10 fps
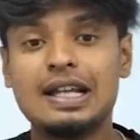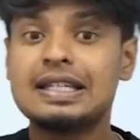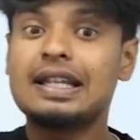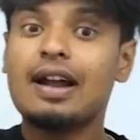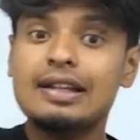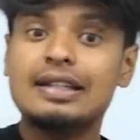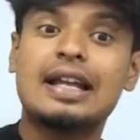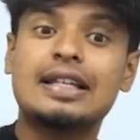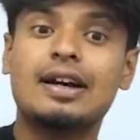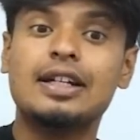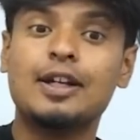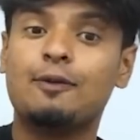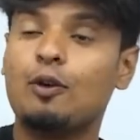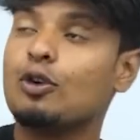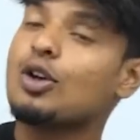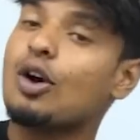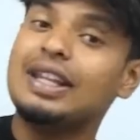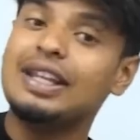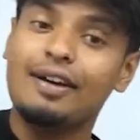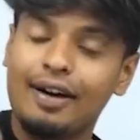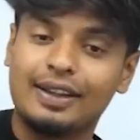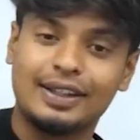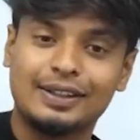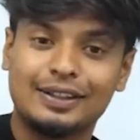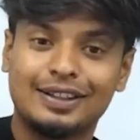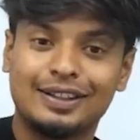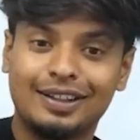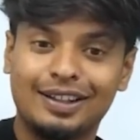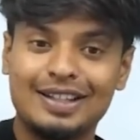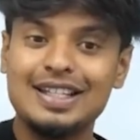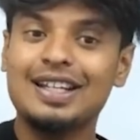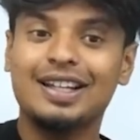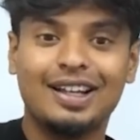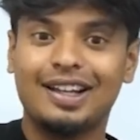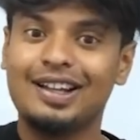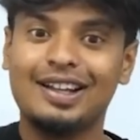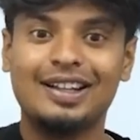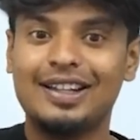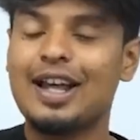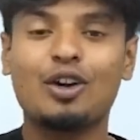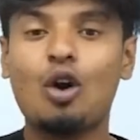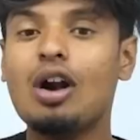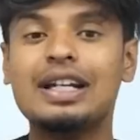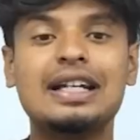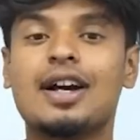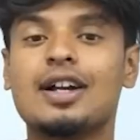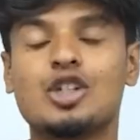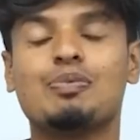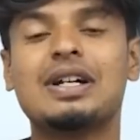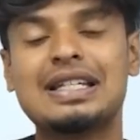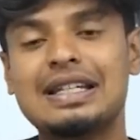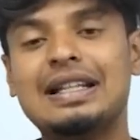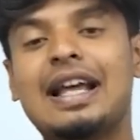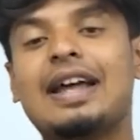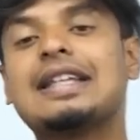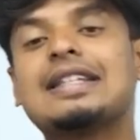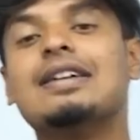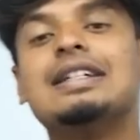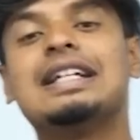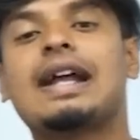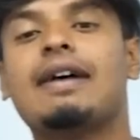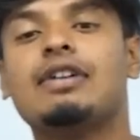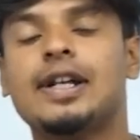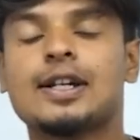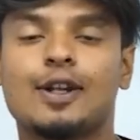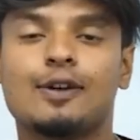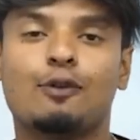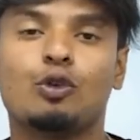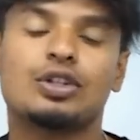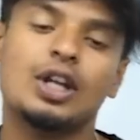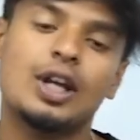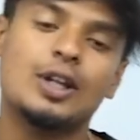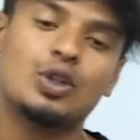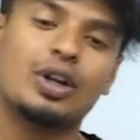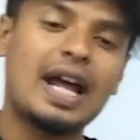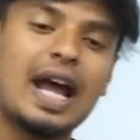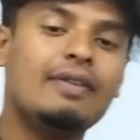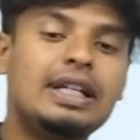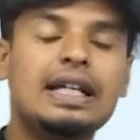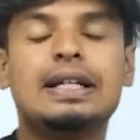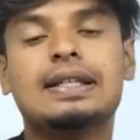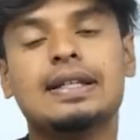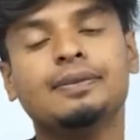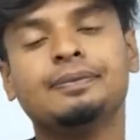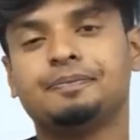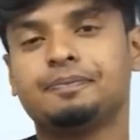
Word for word: sun is exerting force on the earth. See, they are not in touch but still they are exerting gravitational force. So, gravity is a